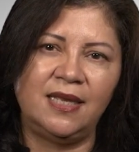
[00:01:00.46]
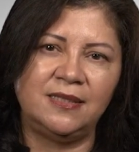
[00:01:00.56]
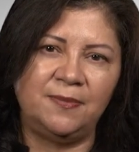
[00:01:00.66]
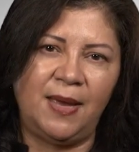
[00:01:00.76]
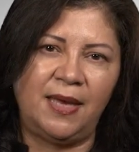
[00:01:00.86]

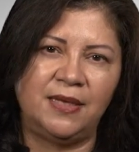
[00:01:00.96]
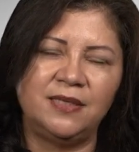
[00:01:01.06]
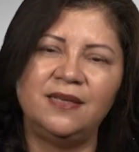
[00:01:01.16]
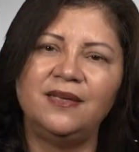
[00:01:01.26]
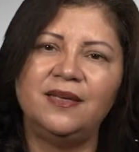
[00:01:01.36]
and
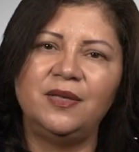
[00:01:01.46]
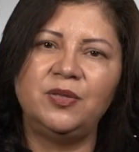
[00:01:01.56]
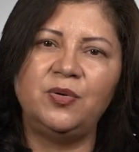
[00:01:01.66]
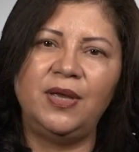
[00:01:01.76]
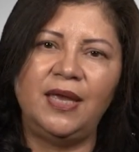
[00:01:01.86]
Spanish
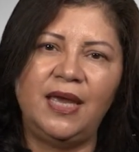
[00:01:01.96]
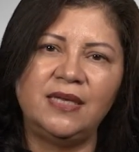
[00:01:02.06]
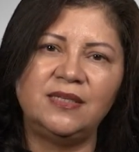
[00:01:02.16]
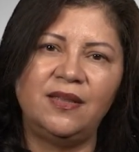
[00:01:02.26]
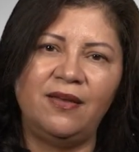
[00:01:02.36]
to
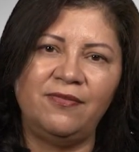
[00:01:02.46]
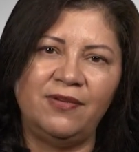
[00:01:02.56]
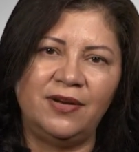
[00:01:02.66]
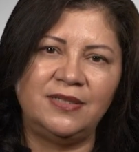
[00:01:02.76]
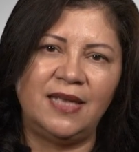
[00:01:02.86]
engage
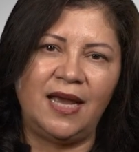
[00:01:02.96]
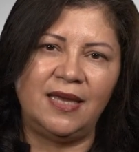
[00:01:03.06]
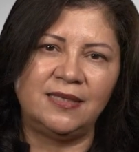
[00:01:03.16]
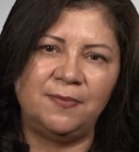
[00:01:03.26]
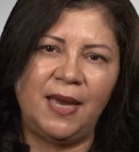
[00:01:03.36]
diverse
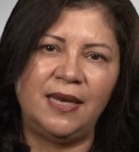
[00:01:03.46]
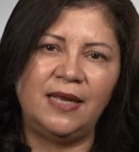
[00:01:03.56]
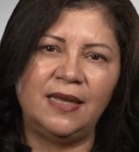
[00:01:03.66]
Hispanic